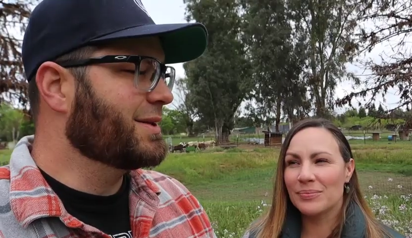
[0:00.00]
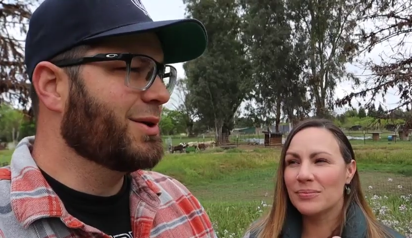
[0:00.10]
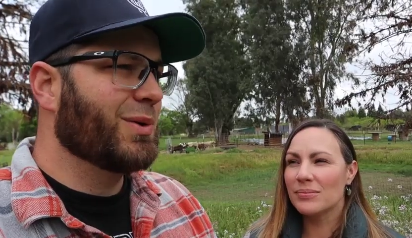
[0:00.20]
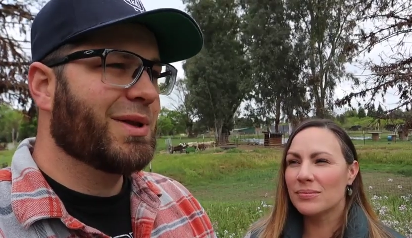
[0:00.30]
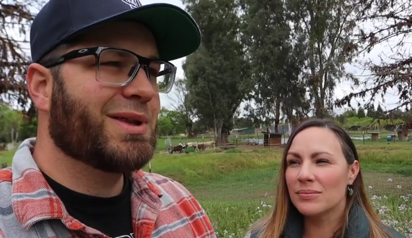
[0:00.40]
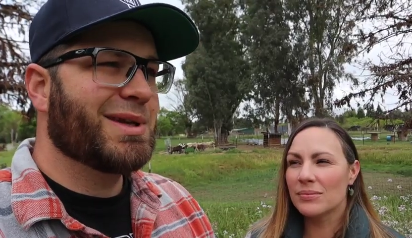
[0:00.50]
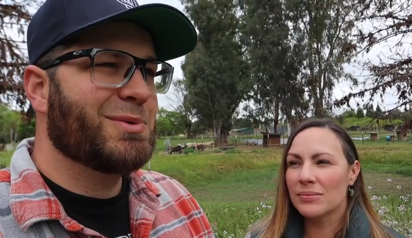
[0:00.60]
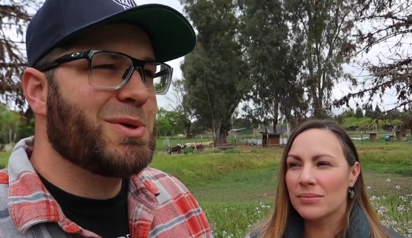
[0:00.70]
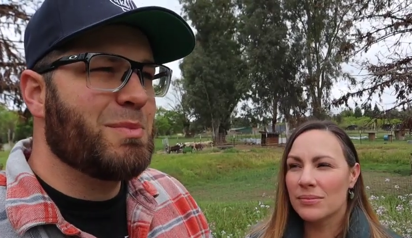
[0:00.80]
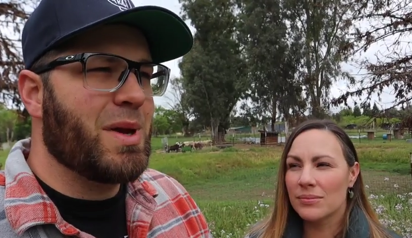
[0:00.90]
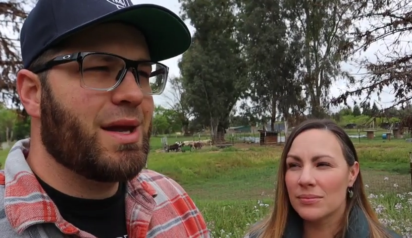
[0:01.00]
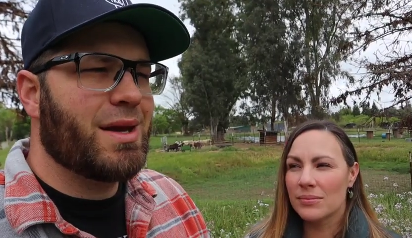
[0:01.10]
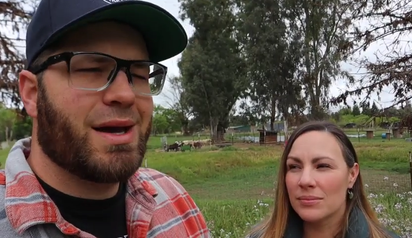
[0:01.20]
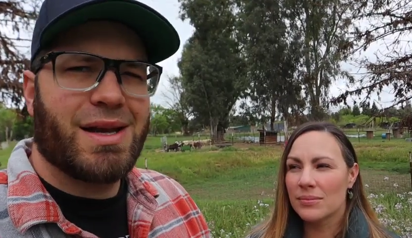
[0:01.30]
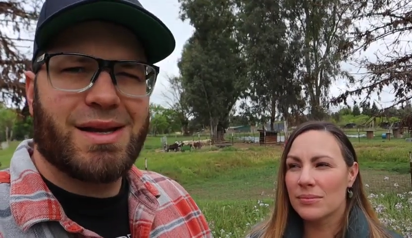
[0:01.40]
Speaker 1: the only thing we may
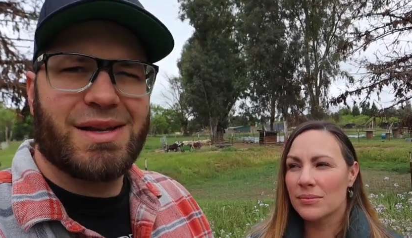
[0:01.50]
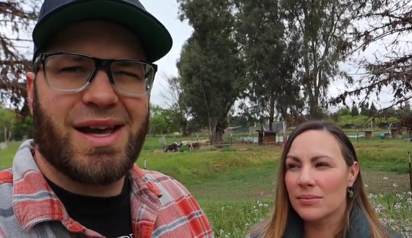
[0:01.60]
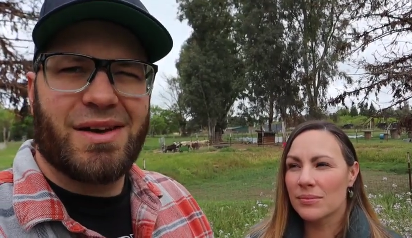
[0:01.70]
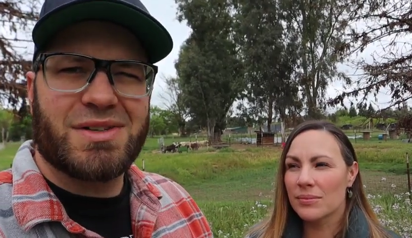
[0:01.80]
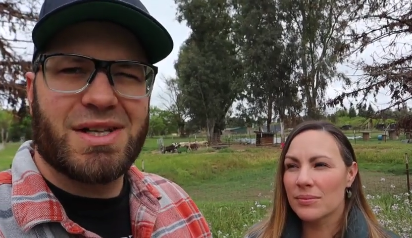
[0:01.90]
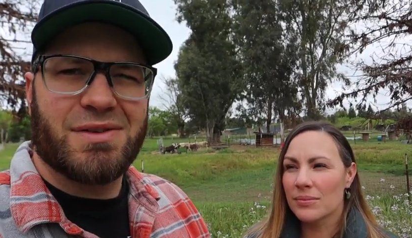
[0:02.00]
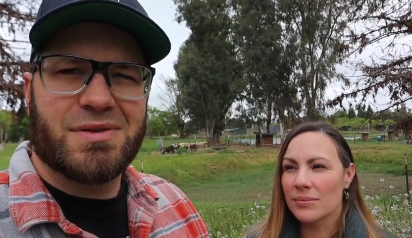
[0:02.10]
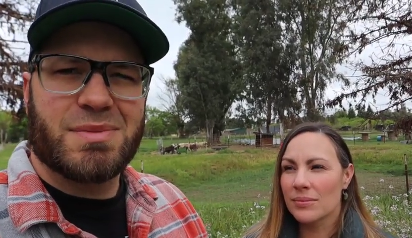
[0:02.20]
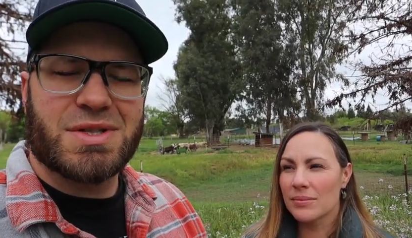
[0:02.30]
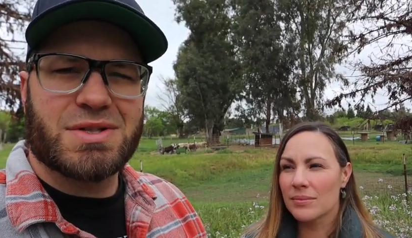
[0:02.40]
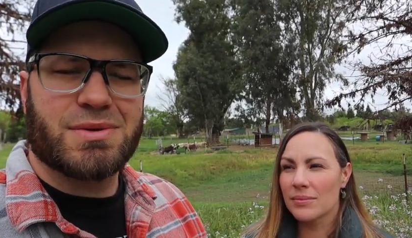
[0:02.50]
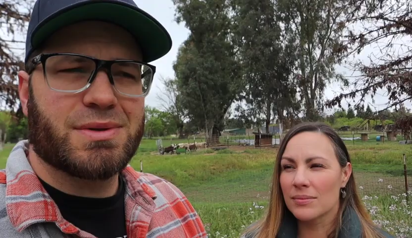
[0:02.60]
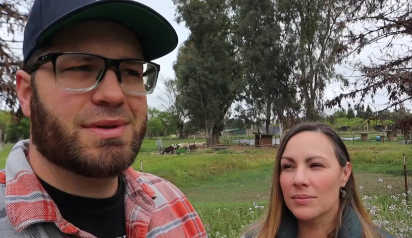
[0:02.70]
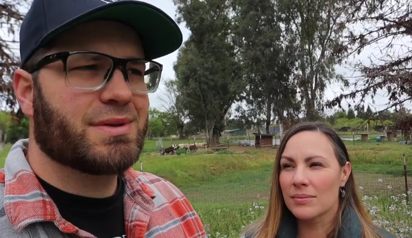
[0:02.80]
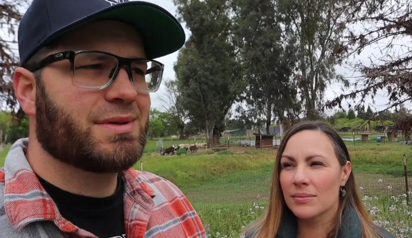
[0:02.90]
not have to get from the
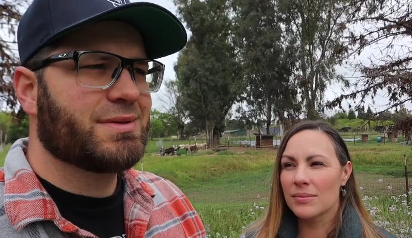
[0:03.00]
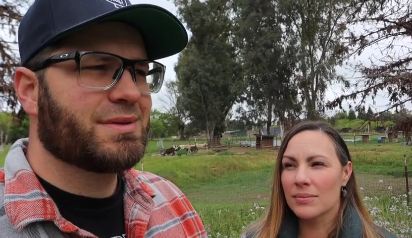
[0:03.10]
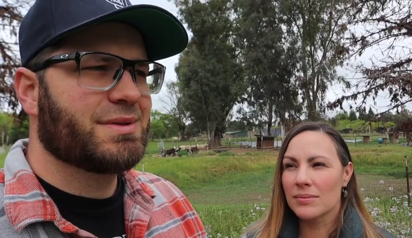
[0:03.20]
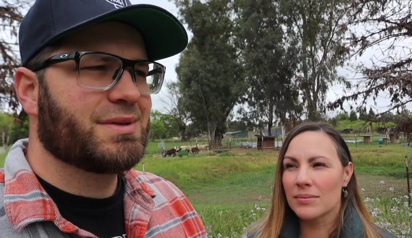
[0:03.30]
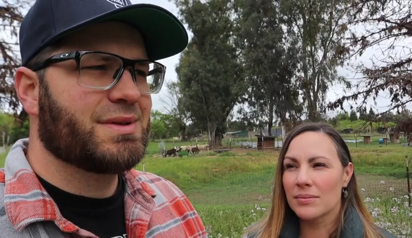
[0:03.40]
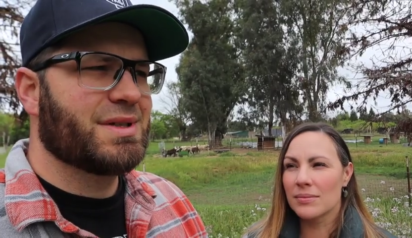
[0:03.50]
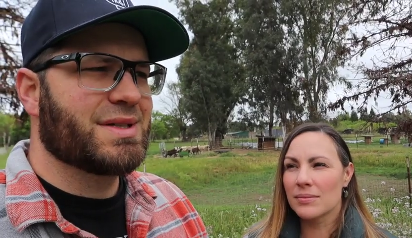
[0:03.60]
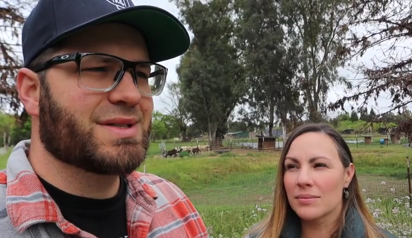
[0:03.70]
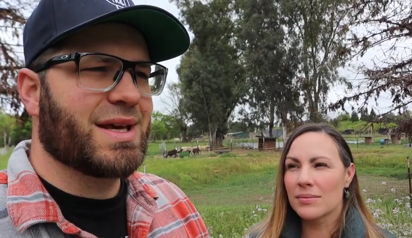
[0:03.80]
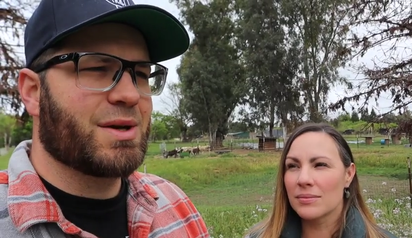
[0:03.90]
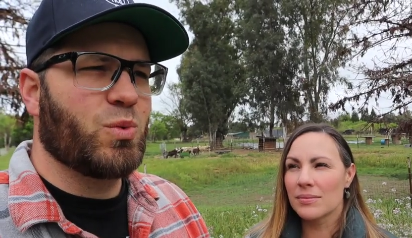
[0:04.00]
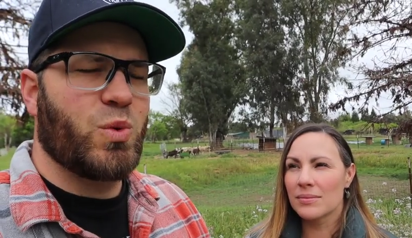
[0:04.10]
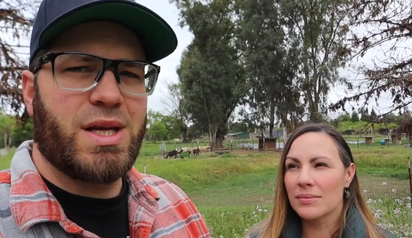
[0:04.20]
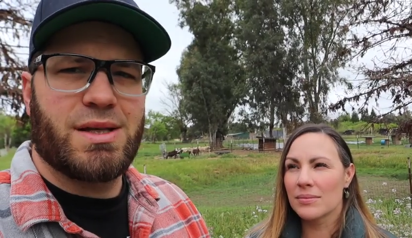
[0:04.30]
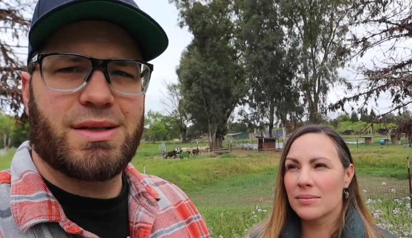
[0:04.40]
store is like
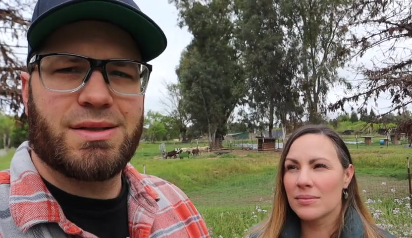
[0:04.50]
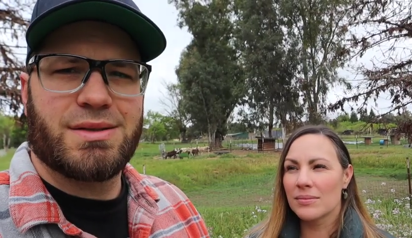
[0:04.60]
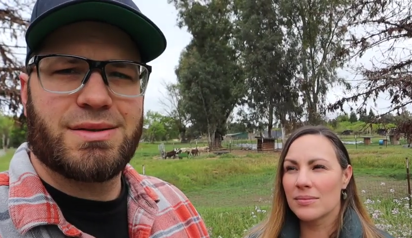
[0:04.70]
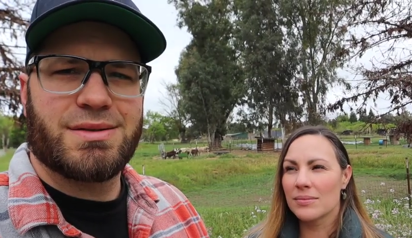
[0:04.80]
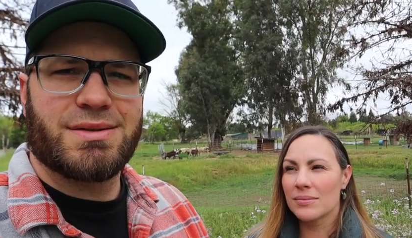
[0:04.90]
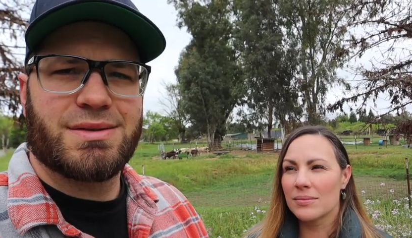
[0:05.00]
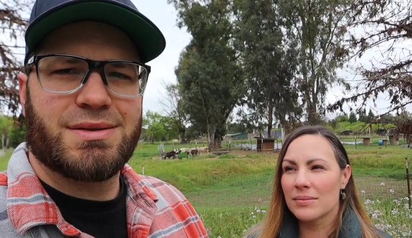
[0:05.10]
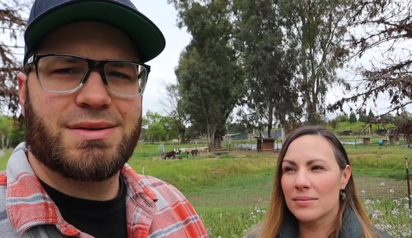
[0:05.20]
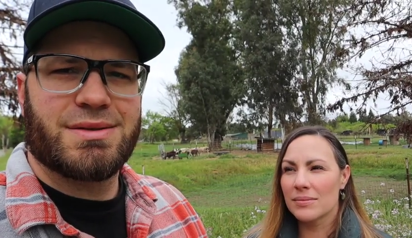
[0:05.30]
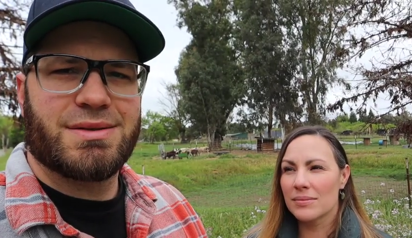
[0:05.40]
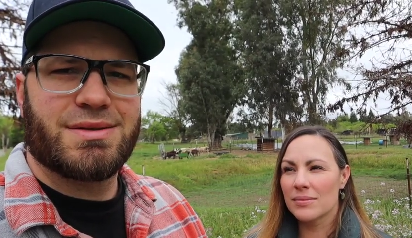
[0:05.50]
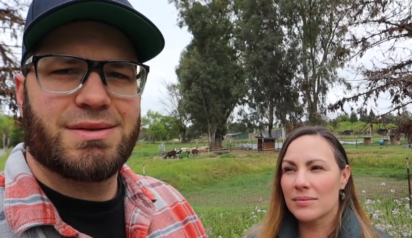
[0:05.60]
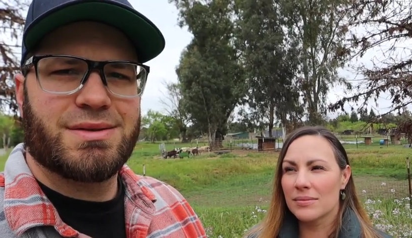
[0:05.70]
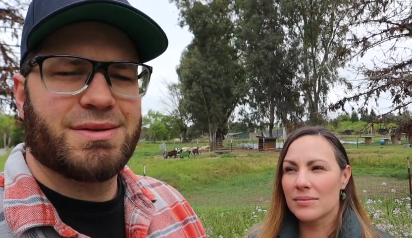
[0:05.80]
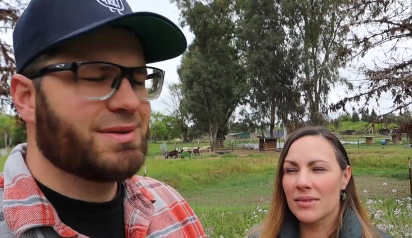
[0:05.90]
wheat.
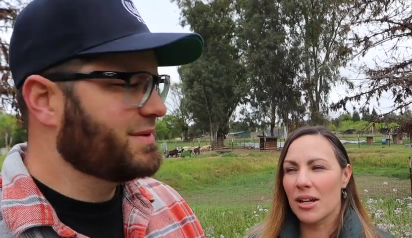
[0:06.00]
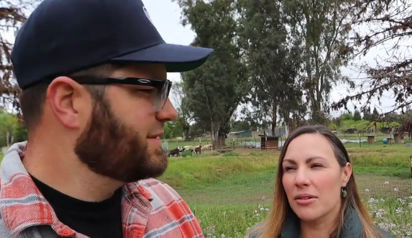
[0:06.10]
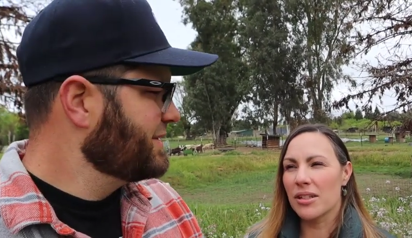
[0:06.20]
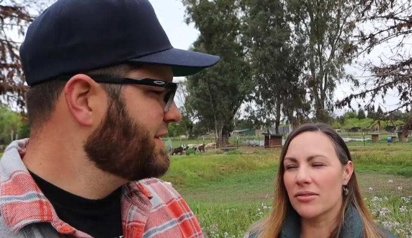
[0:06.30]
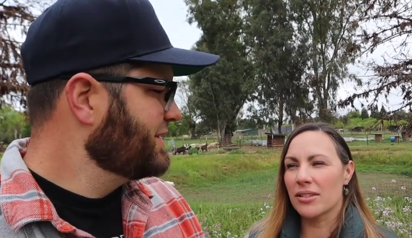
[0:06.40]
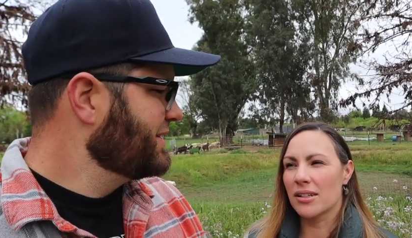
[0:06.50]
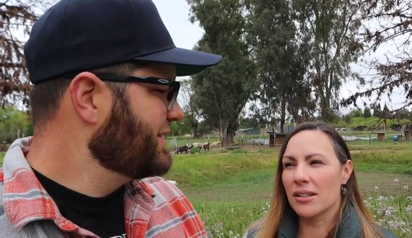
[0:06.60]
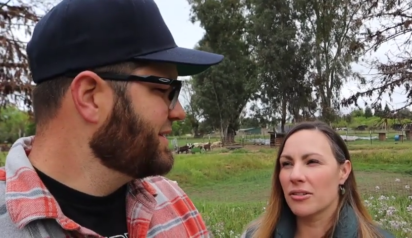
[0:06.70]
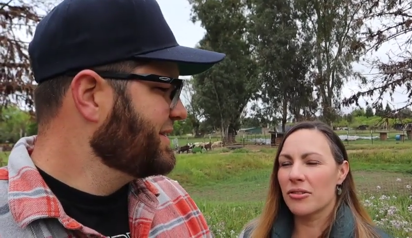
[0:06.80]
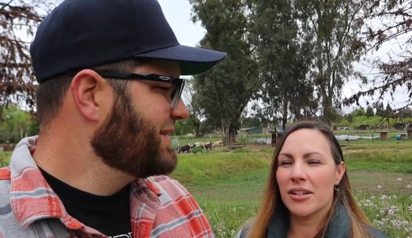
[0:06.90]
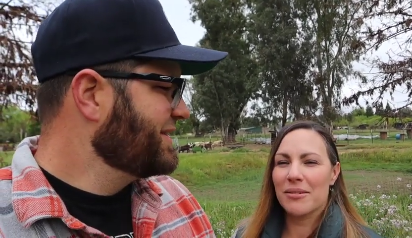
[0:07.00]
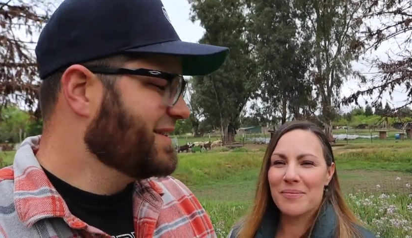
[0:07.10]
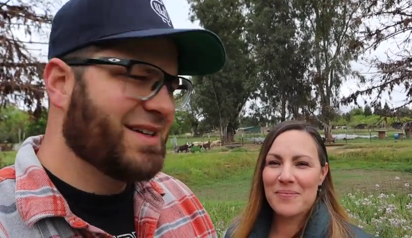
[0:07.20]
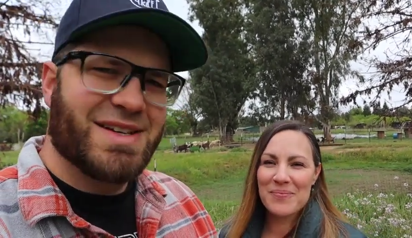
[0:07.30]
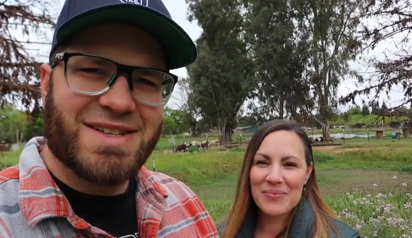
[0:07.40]
Speaker 2: Yeah, we definitely not going red.
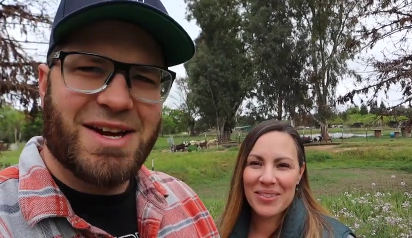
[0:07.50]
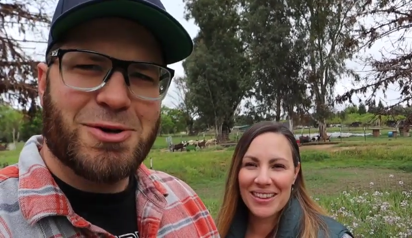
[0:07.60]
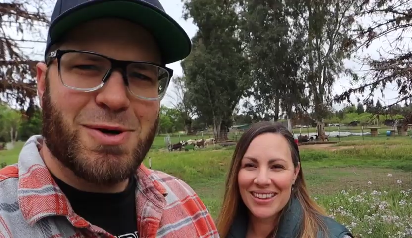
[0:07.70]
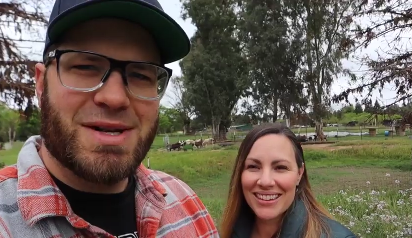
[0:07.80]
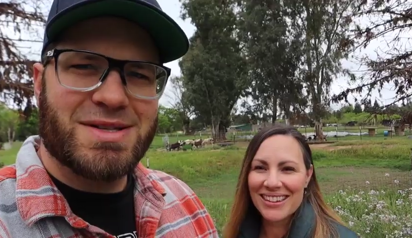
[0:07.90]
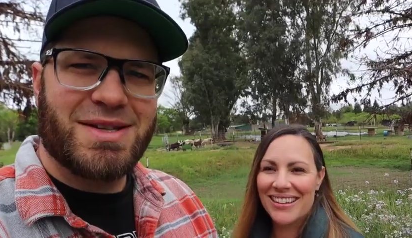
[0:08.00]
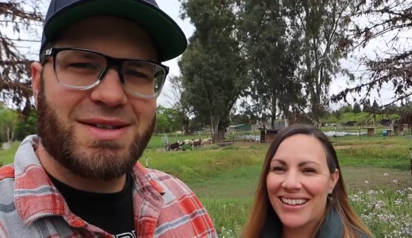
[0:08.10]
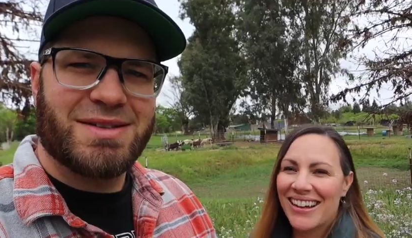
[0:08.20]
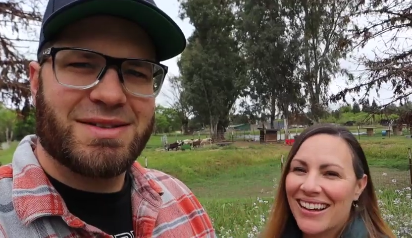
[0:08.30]
Speaker 1: Is that crazy?